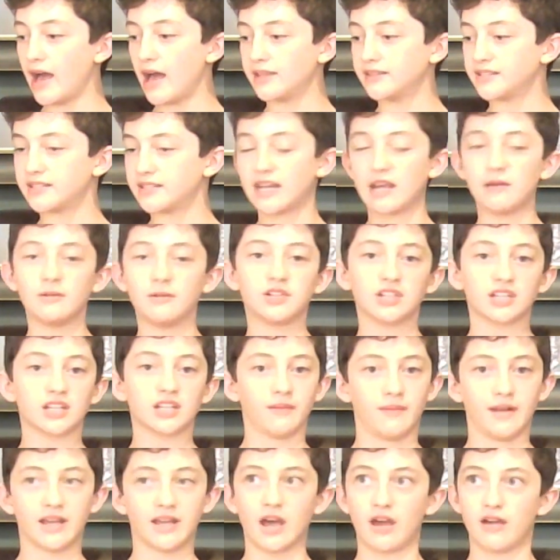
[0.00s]
And today we're just
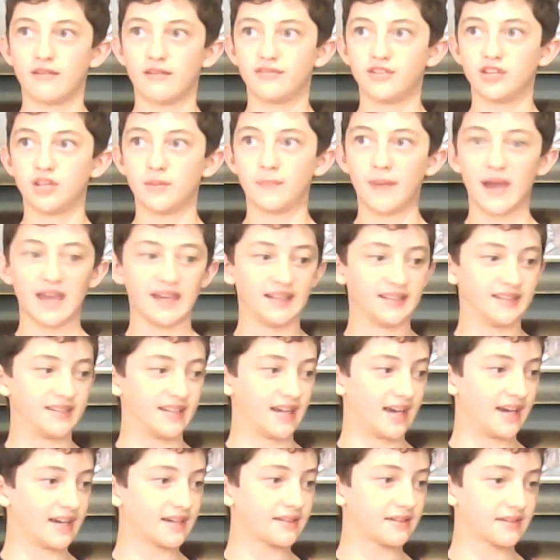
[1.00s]
going to be going through the
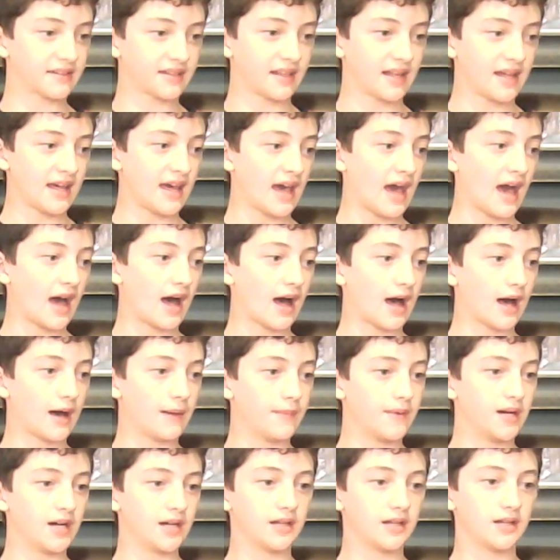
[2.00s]
basics.
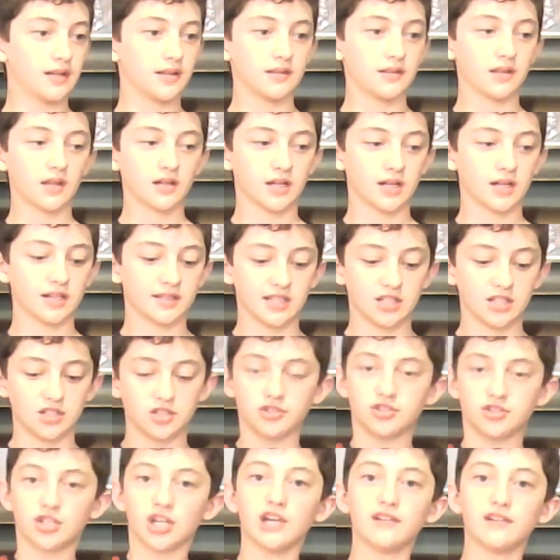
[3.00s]
I'm going to teach
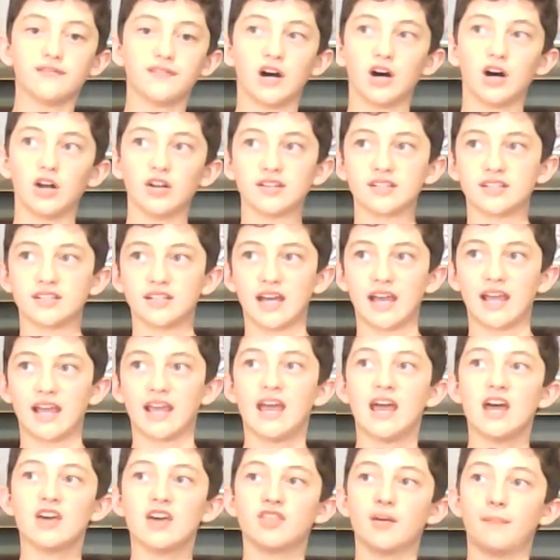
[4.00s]
you two folds
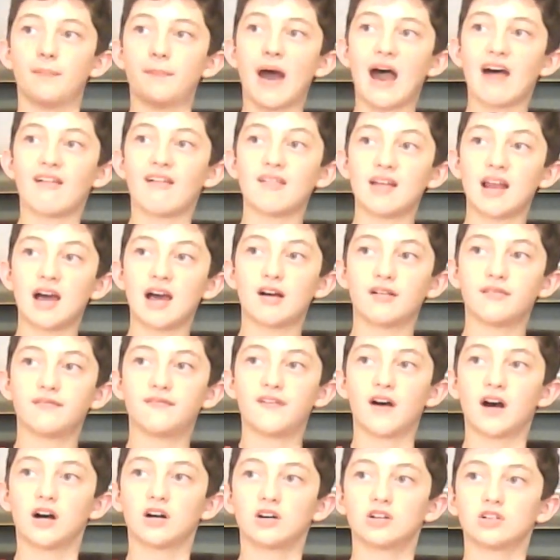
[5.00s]
today, the parallel
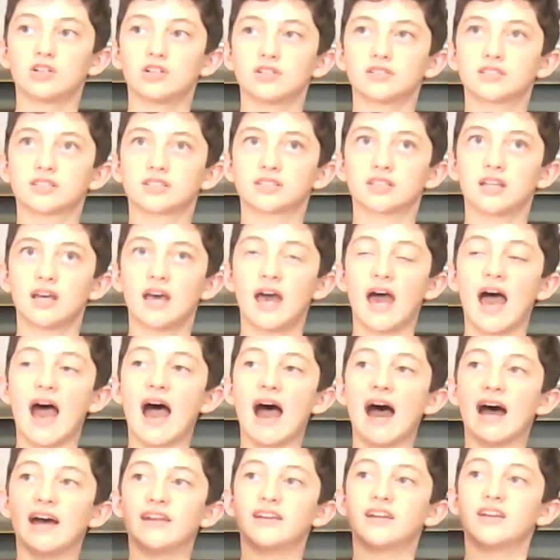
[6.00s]
folds
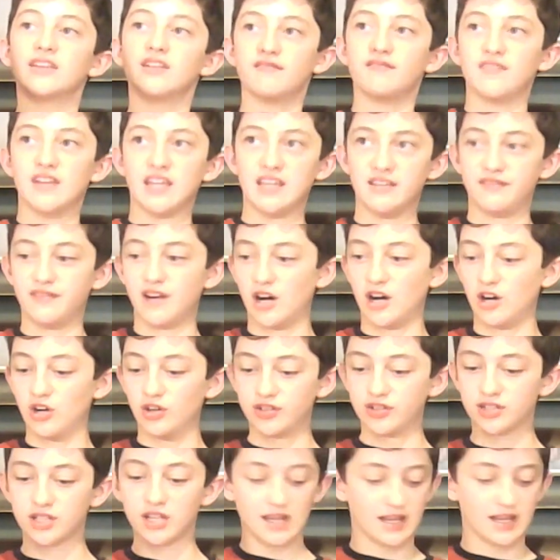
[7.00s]
and the
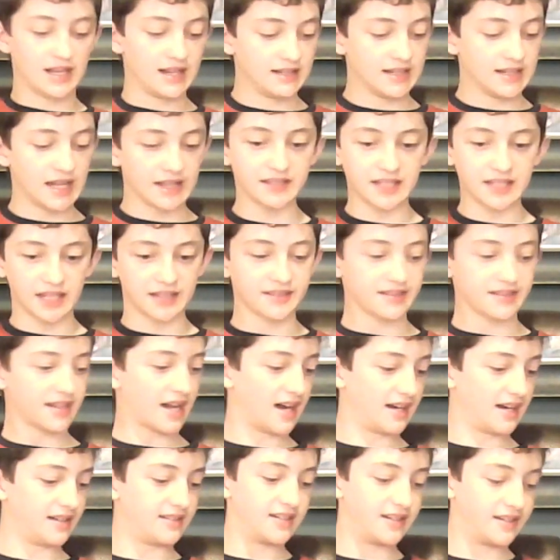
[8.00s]
V-fold. Let's get
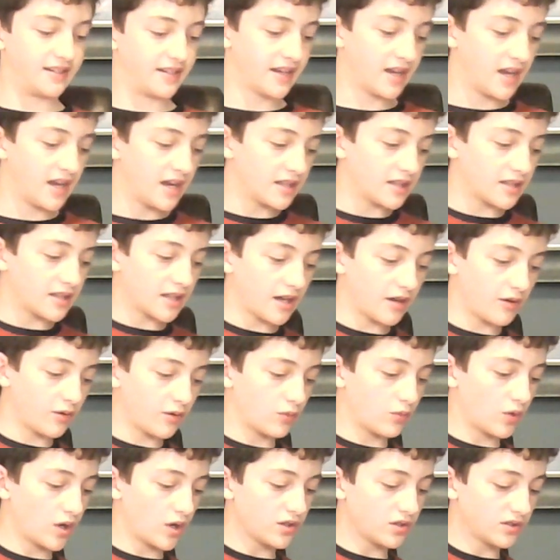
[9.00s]
started. So
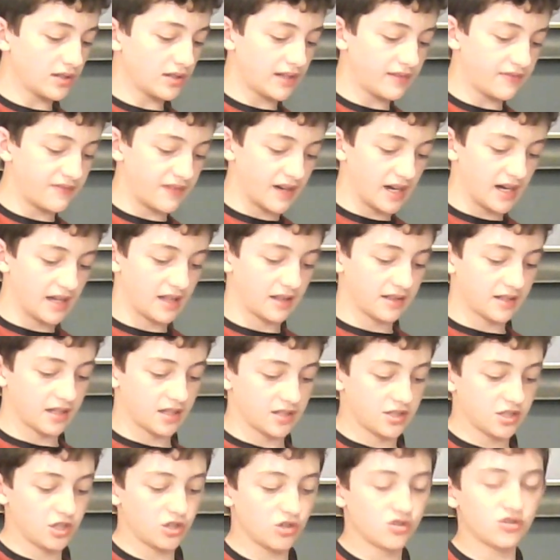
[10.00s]
what you'll need first
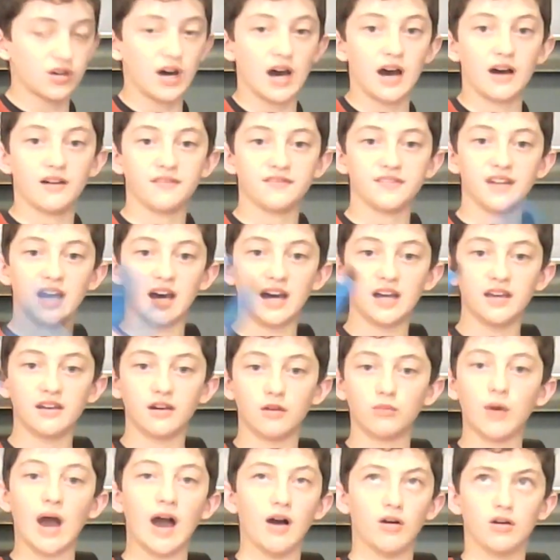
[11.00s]
are two craft
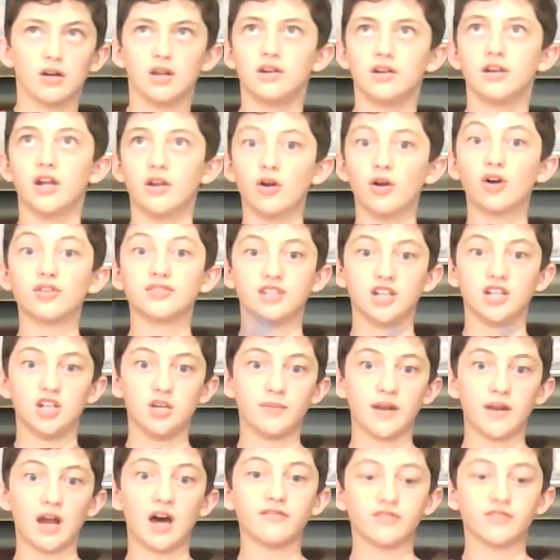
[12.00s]
knives. Well, no, not
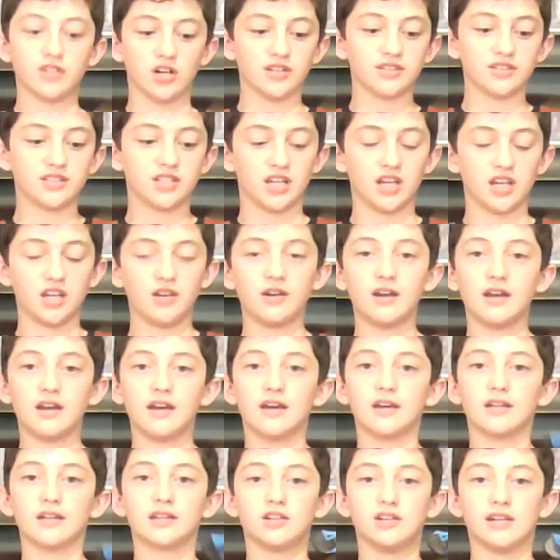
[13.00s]
two, but I've got two.
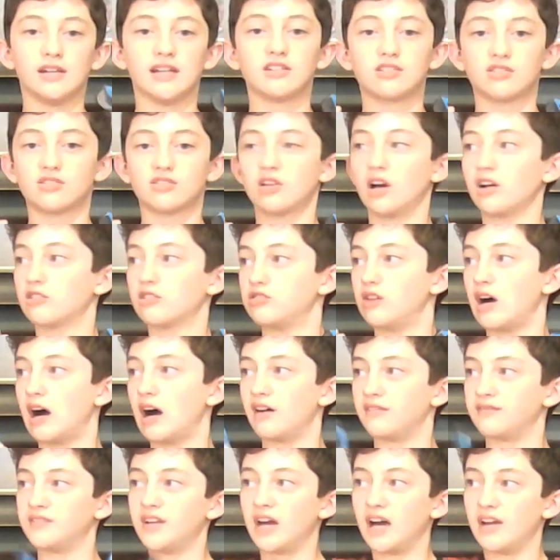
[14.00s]
You need a
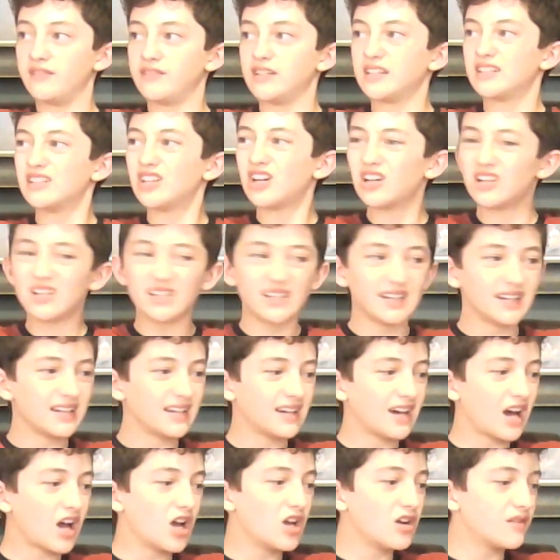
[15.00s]
craft knife. It's not
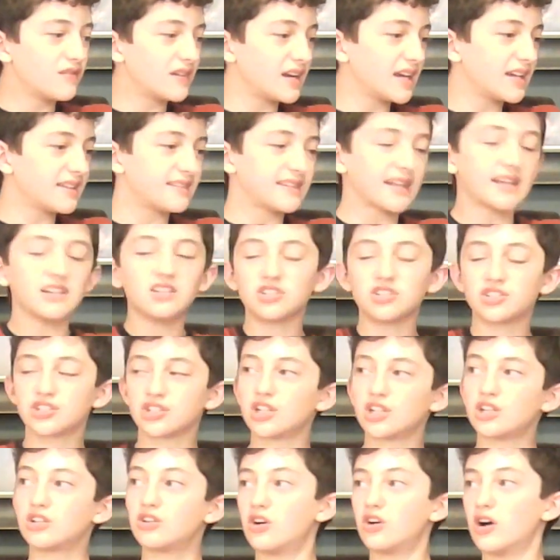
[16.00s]
overly
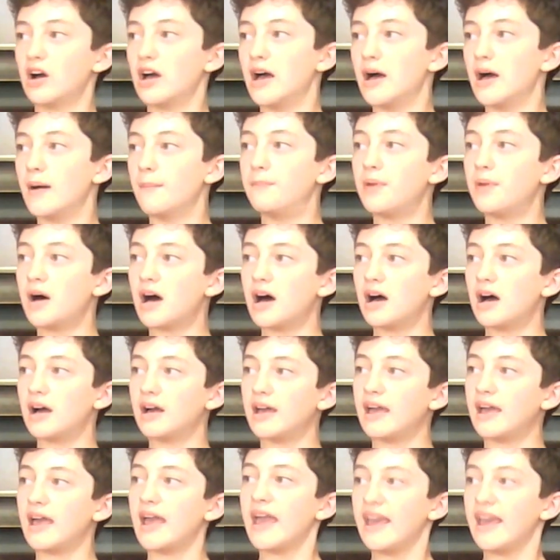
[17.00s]
essential, but
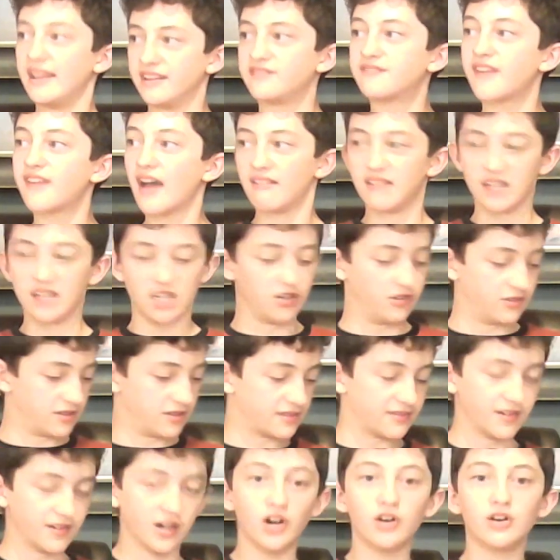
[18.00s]
it's very
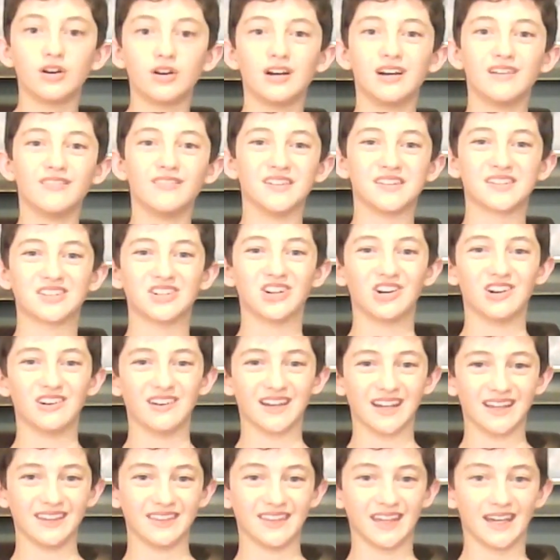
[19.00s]
useful for
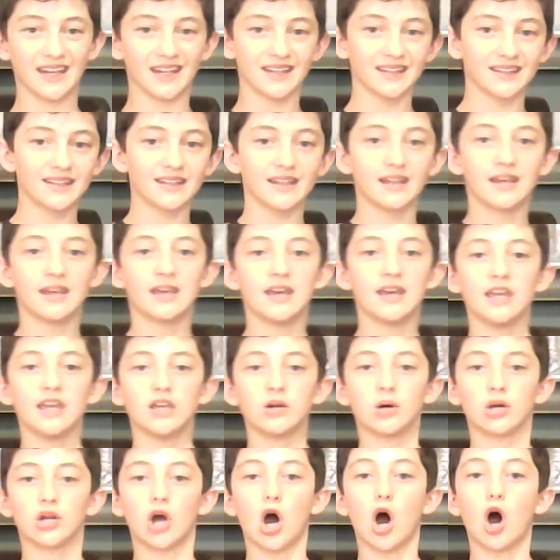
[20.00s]
scoring and things.
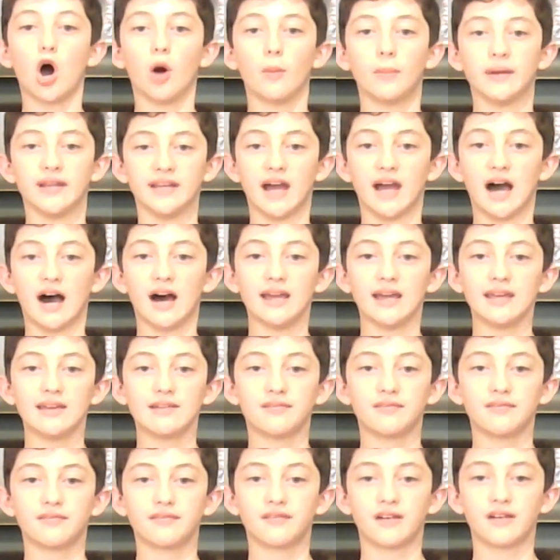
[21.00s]
You want a hobby
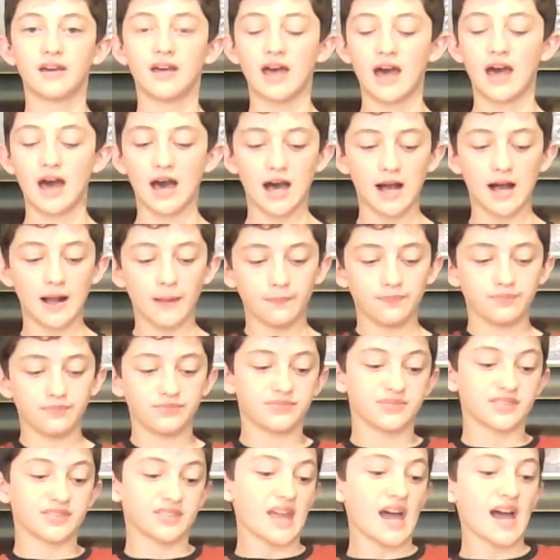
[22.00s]
knife.
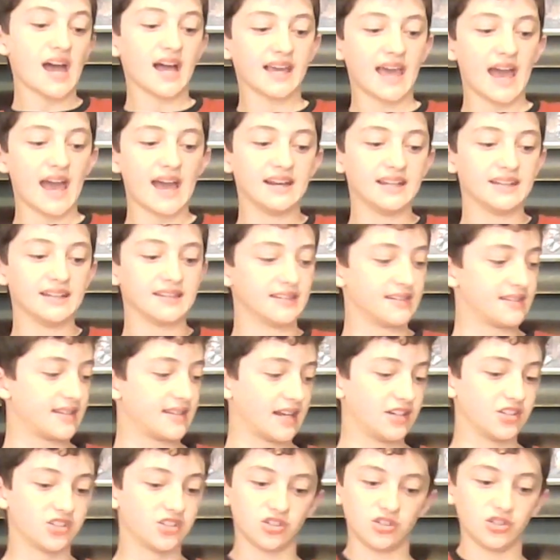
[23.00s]
That again isn't
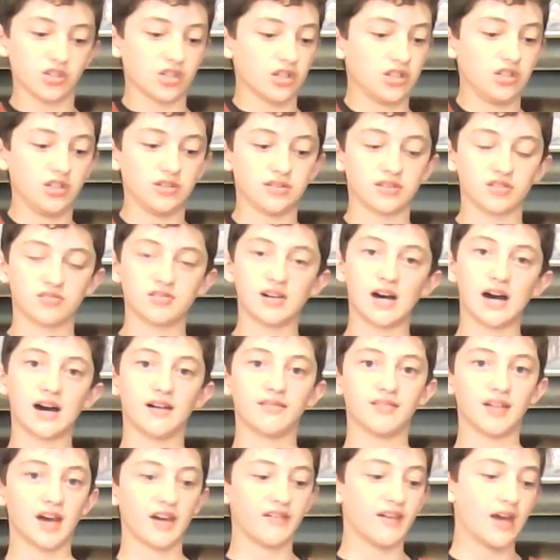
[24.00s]
essential. You can use a
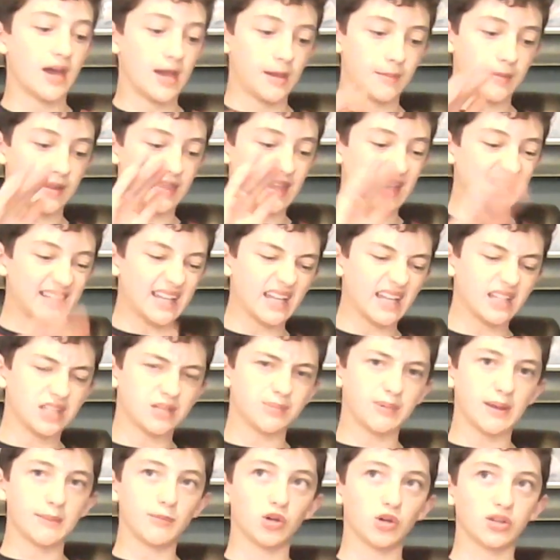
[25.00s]
craft knife, but they tend
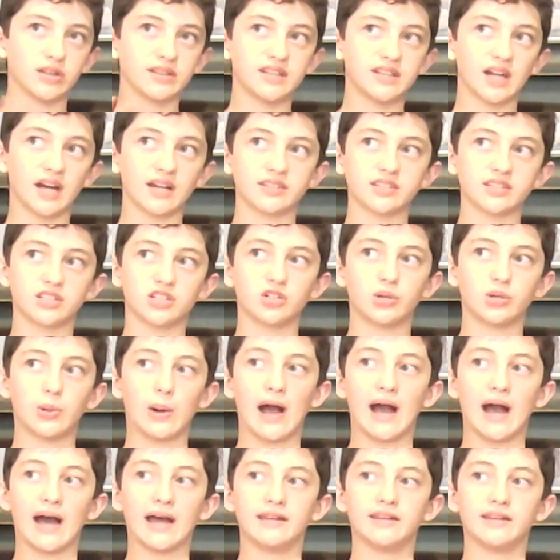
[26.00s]
to be more
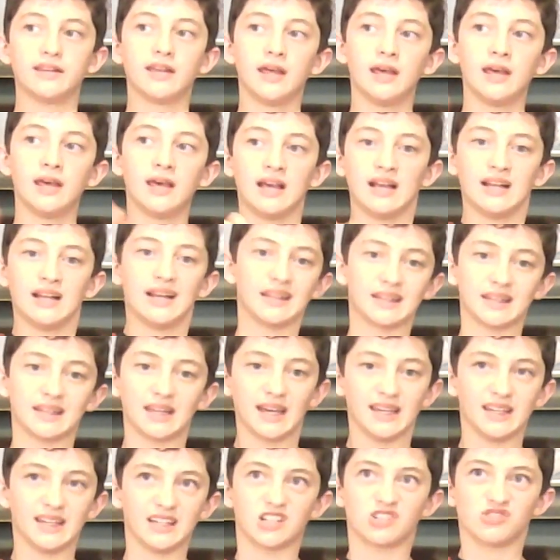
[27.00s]
subtle and less
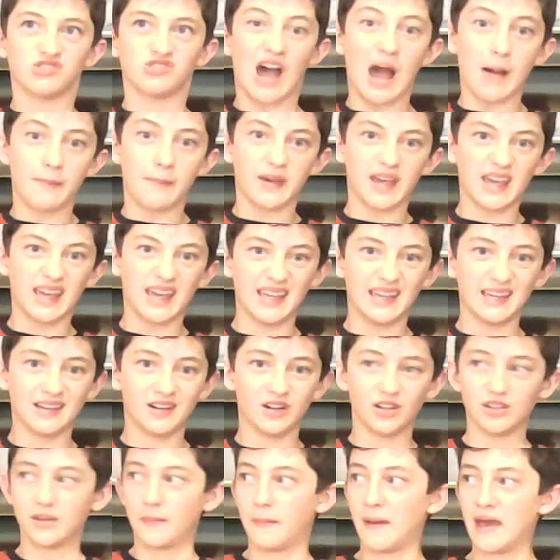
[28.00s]
like
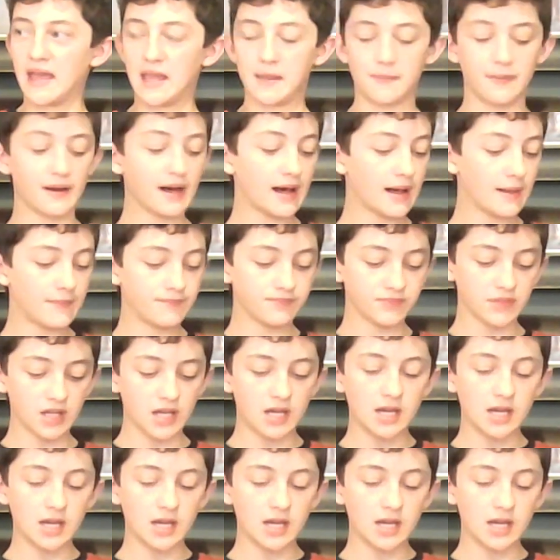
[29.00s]
grabby on the paper.